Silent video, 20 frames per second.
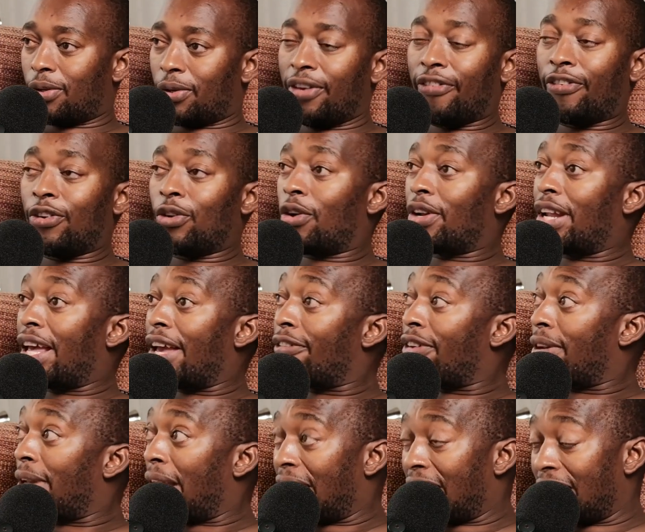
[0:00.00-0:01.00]
if you don't have
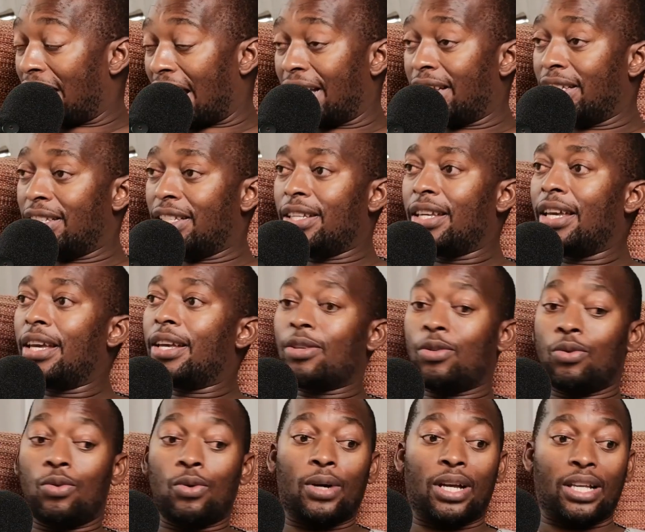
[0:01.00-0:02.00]
it at 90,
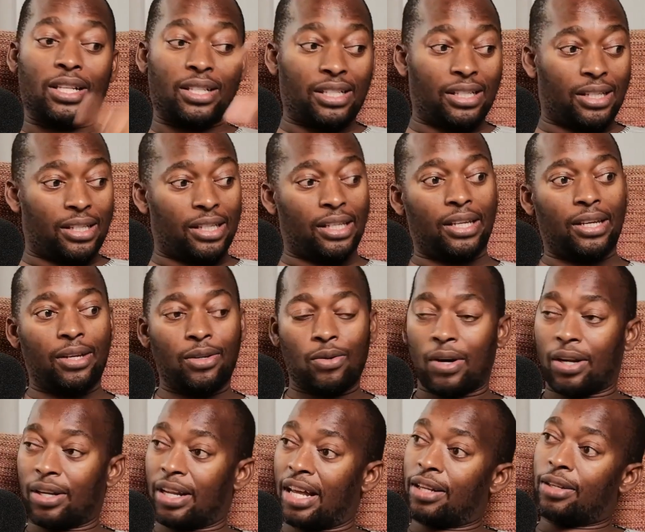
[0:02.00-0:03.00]
you are
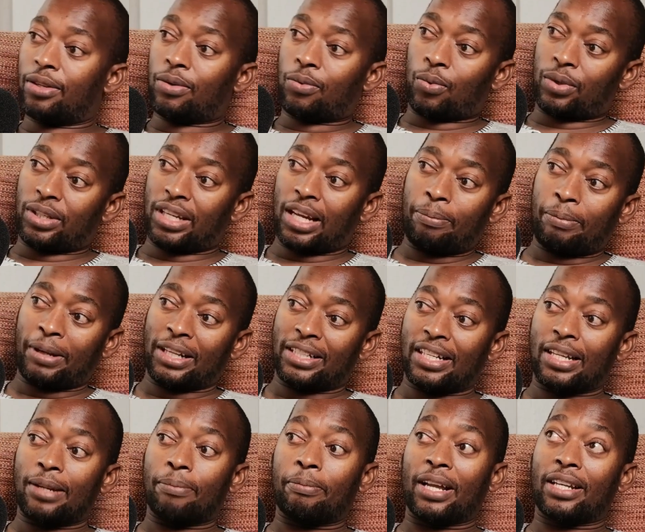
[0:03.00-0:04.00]
that
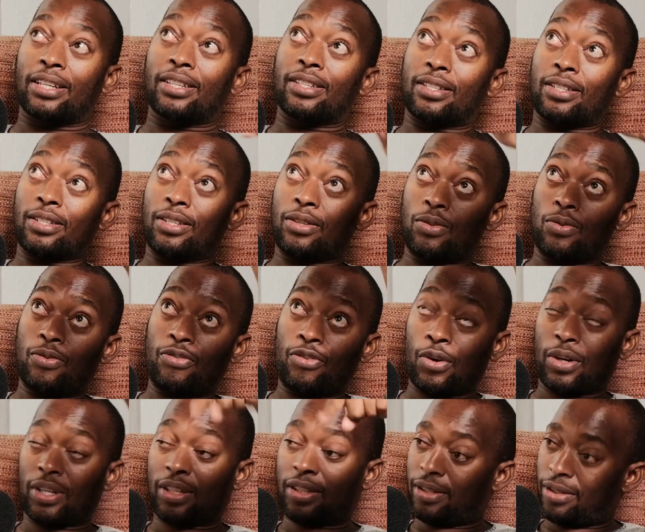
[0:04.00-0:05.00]
10%, but you've
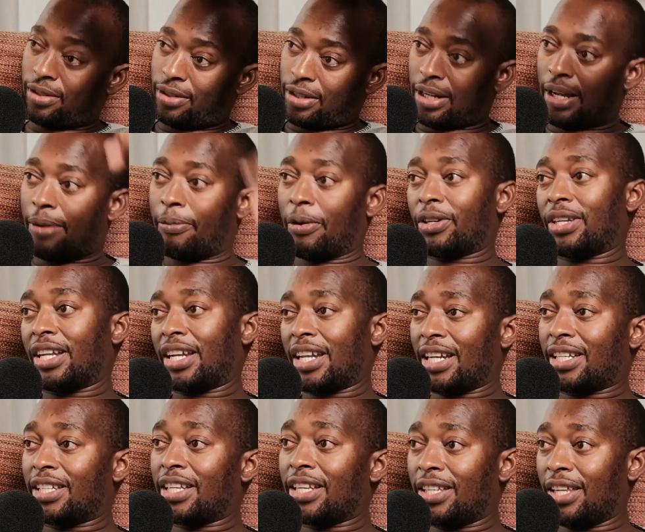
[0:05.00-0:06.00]
got about another
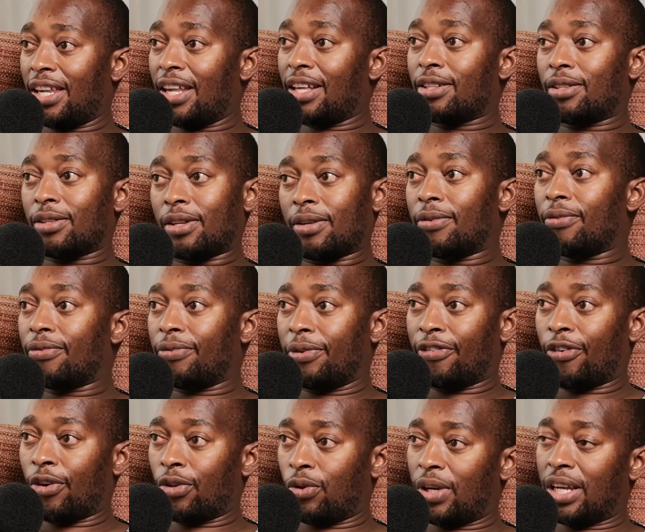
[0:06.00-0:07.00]
10 years
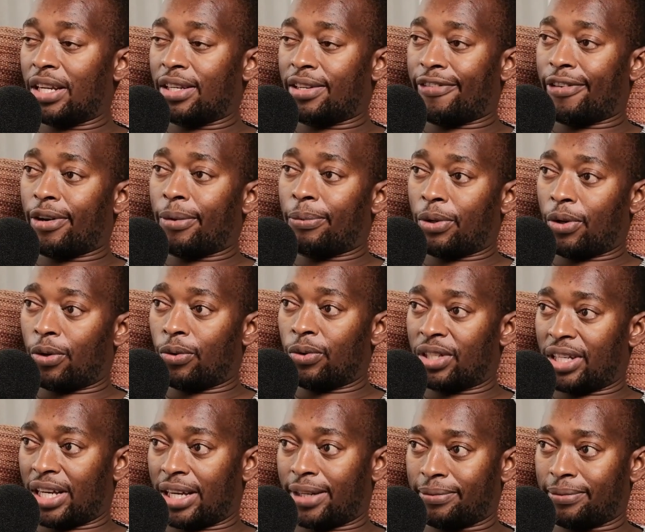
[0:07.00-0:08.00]
before you can develop your own share.